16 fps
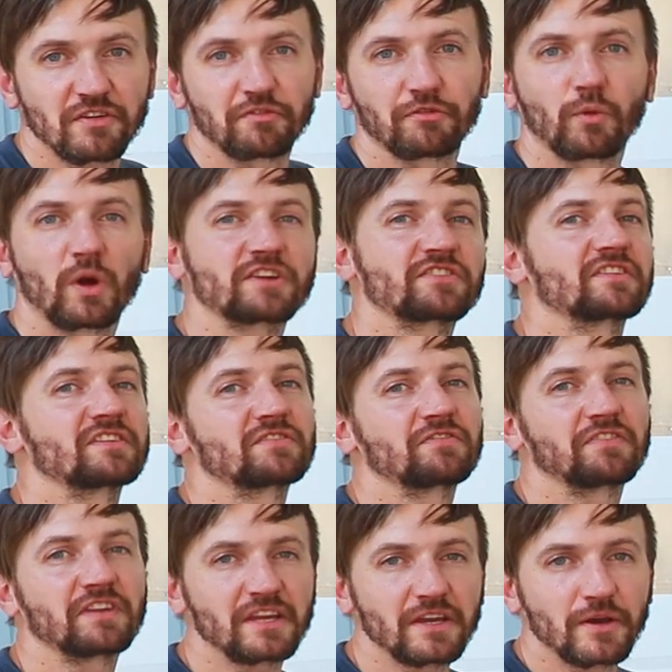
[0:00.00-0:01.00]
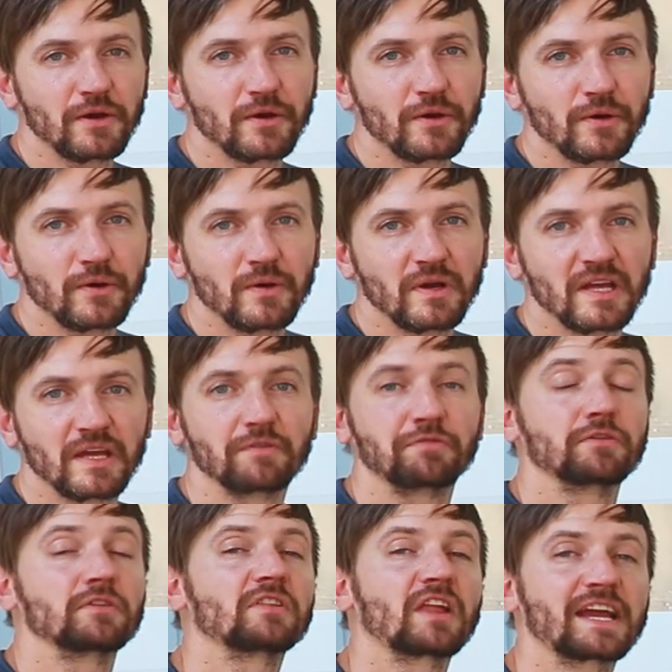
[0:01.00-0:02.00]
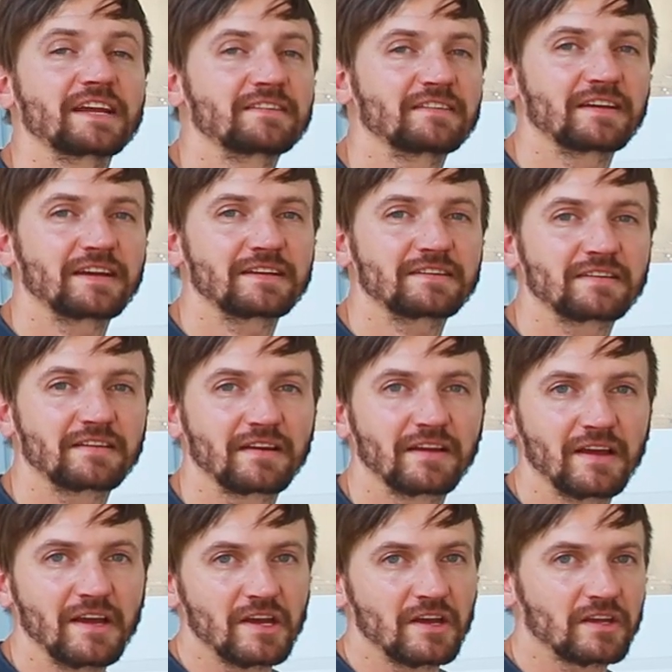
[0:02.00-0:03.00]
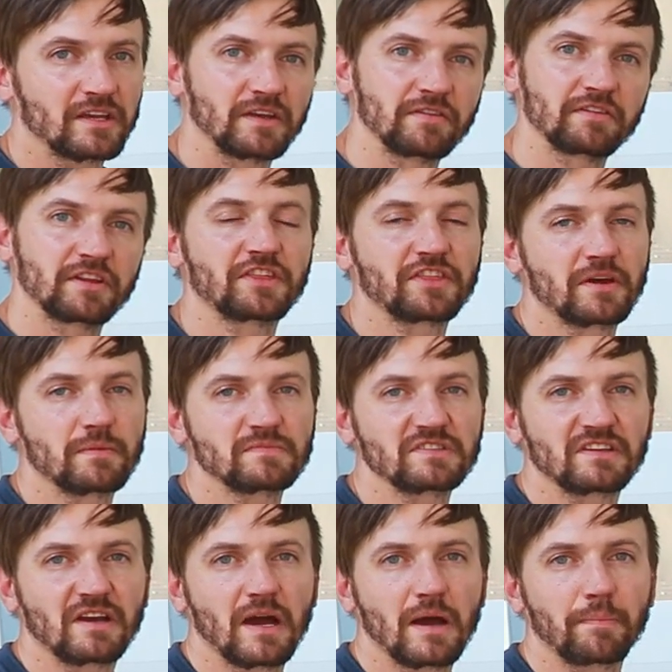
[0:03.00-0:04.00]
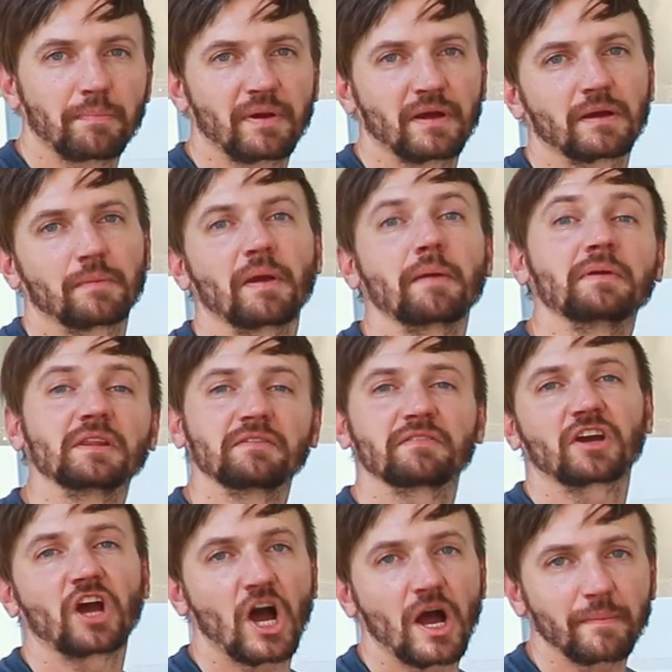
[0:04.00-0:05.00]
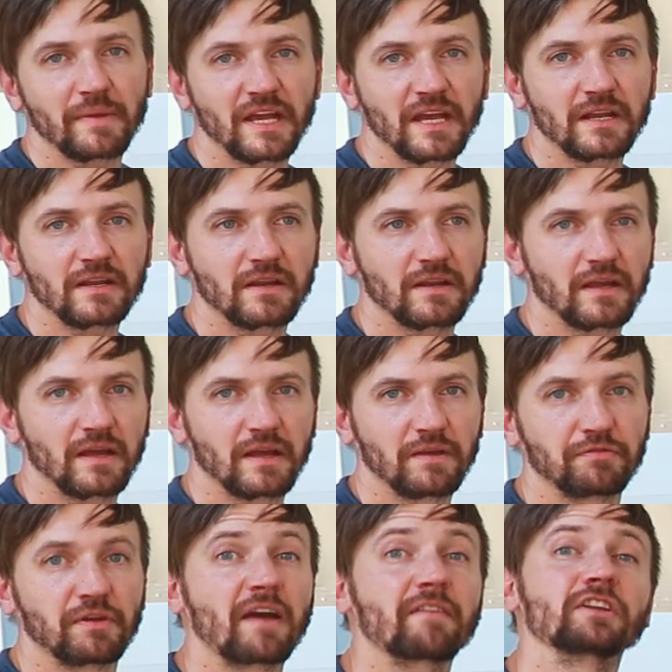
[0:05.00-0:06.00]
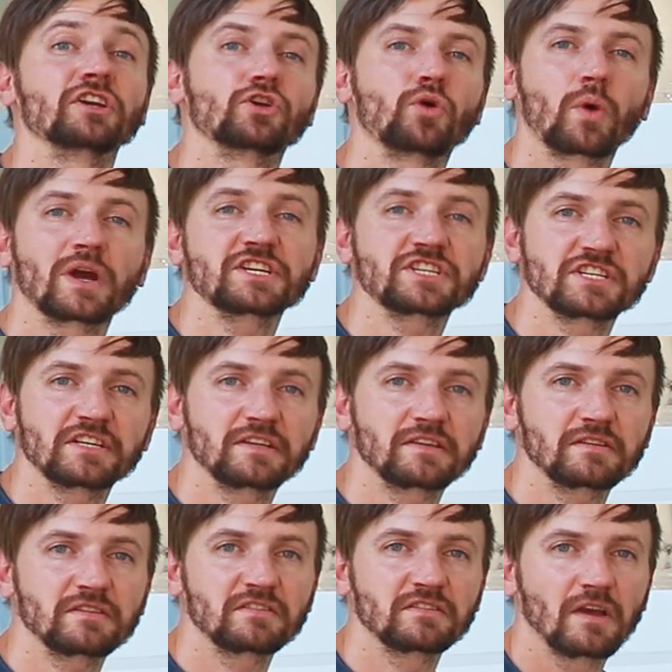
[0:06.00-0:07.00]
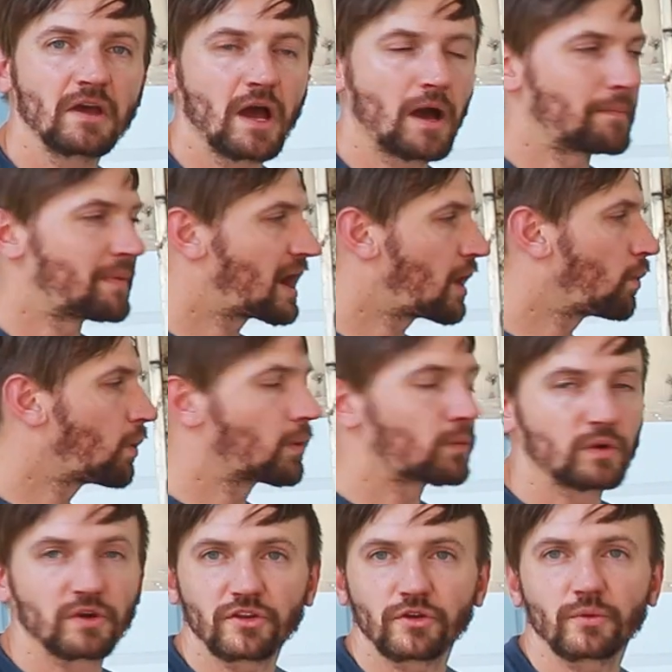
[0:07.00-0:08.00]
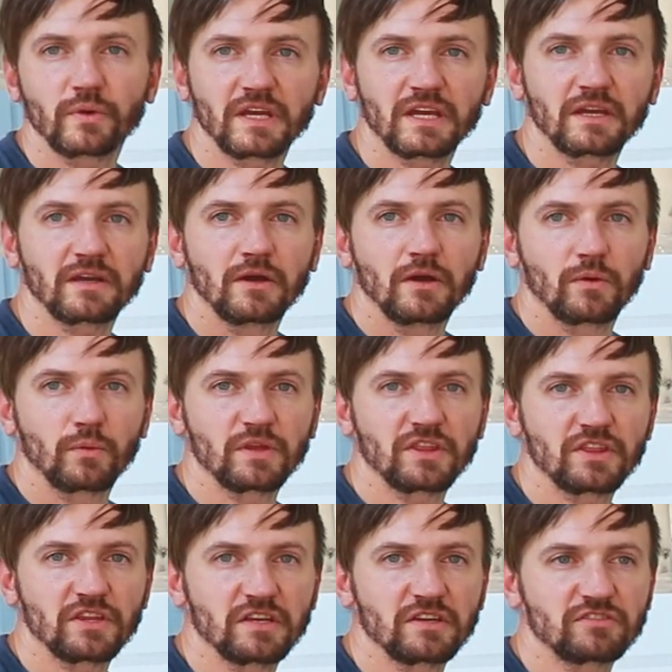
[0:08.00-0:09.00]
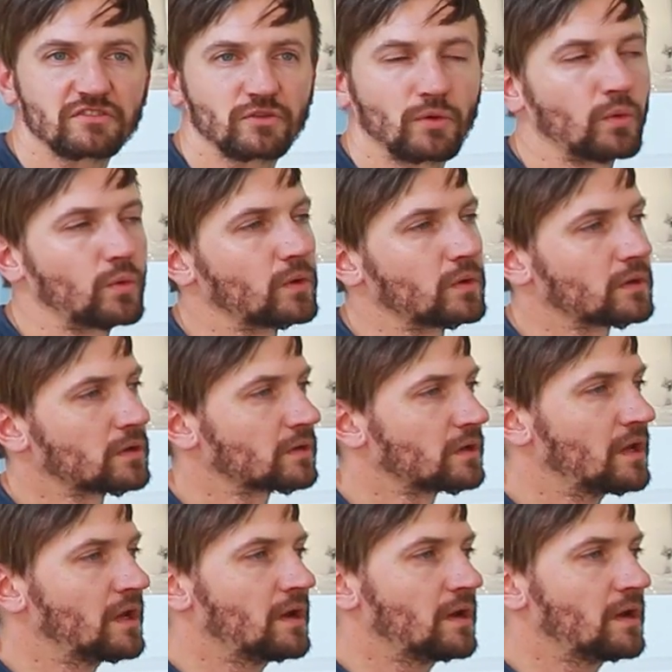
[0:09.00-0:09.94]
for watching this video. If you liked it, give it a thumbs up. Maybe leave a comment. If you have any questions about what we're doing with this, or